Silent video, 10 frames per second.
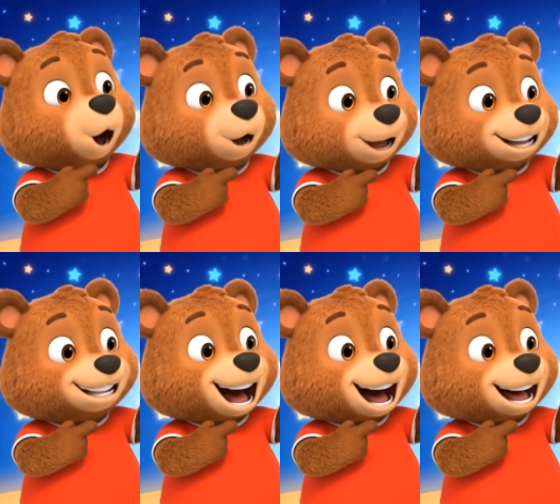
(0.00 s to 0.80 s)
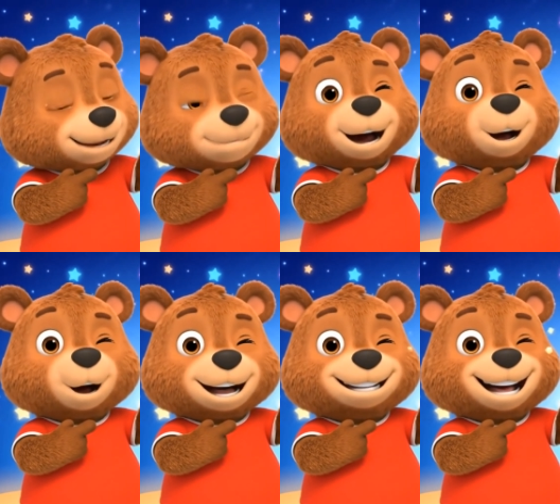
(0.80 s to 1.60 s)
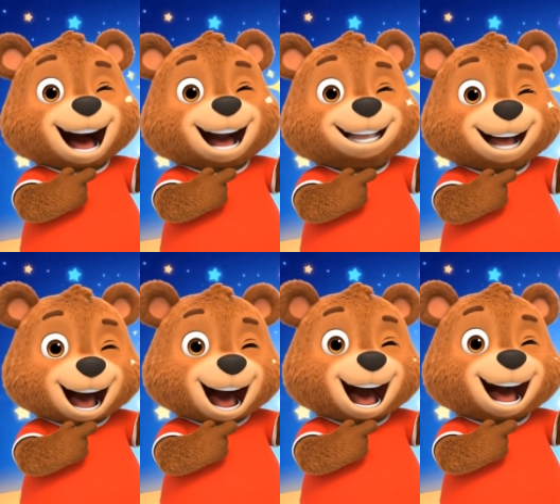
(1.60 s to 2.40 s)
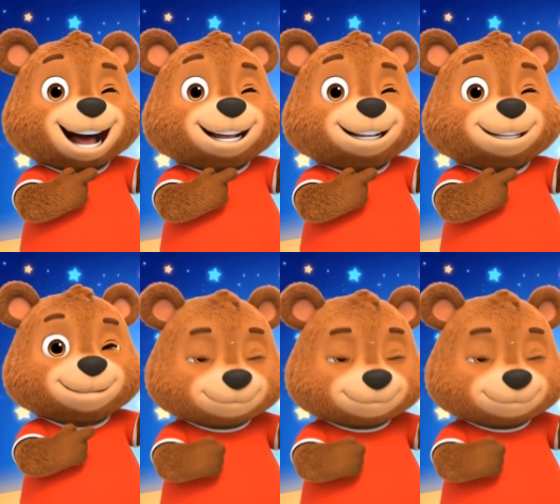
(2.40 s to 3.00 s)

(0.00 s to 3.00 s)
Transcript: or the shiny mirror inside their eyes?